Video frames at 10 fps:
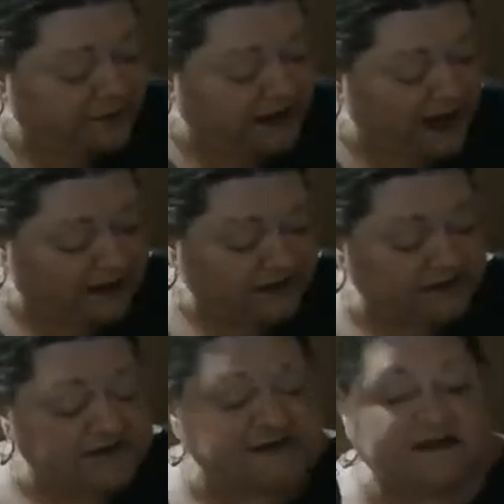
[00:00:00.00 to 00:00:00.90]

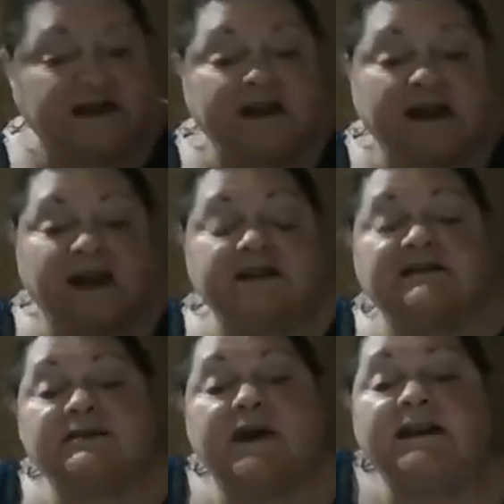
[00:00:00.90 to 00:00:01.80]
colors, and
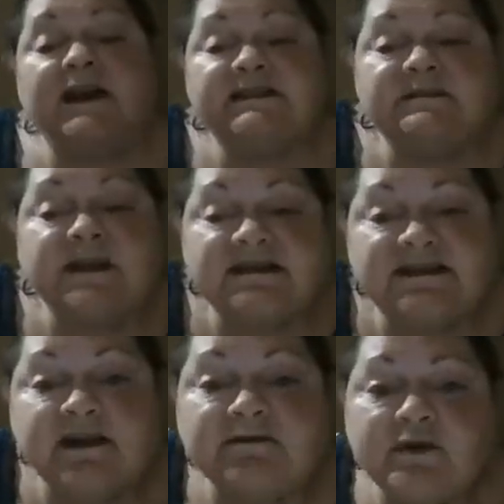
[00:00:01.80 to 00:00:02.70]
so I'd like to make
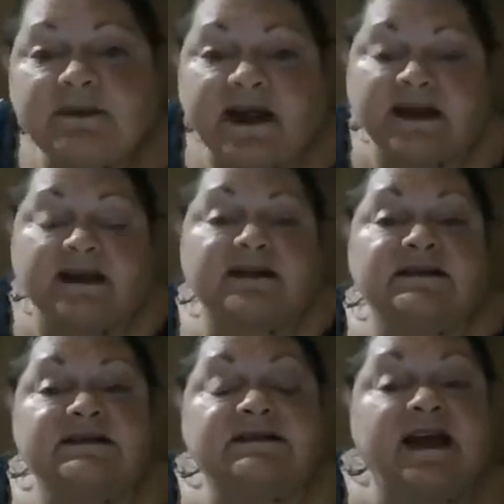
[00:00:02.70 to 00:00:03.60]
several
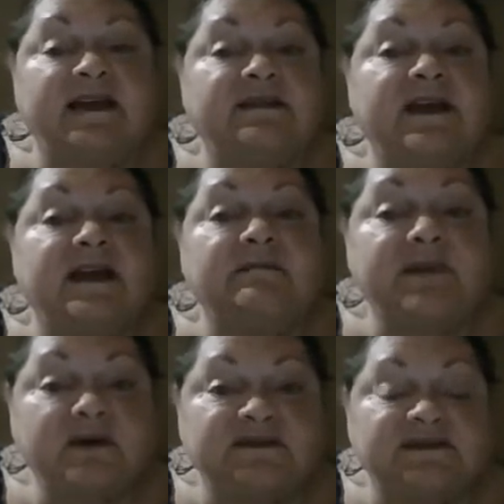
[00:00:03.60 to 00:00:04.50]
blankets and then
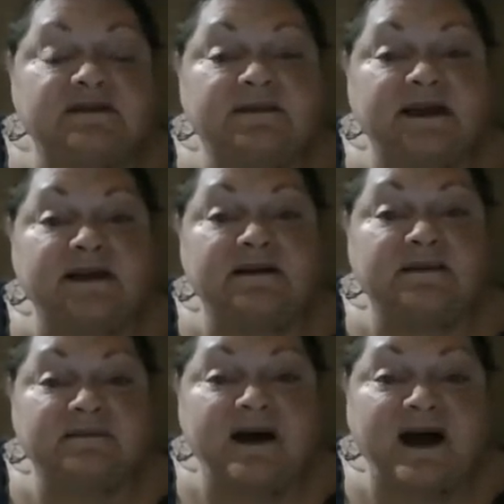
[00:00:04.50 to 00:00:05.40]
post them
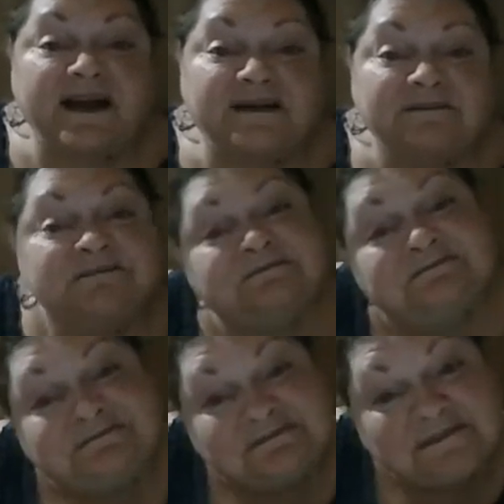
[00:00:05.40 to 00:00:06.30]
in my,
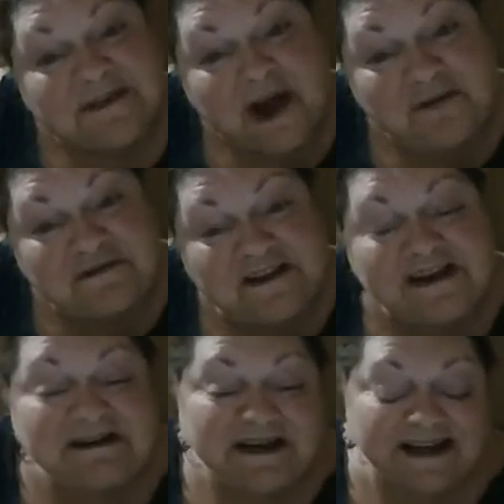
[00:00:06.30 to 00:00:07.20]

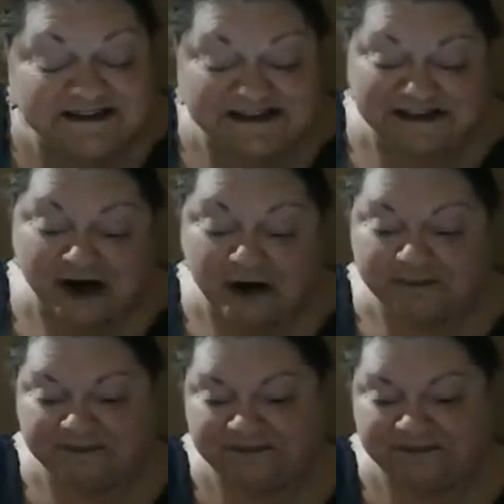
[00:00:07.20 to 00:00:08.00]
hopefully, Etsy shop.